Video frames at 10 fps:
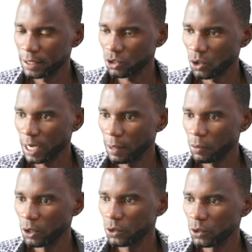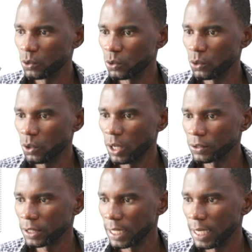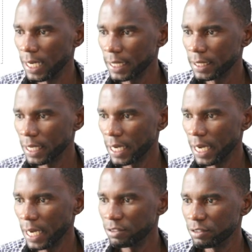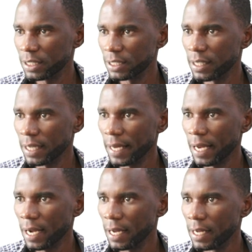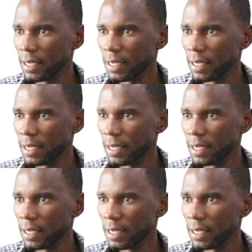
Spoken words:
So what I'm going to do, I'll select everything there,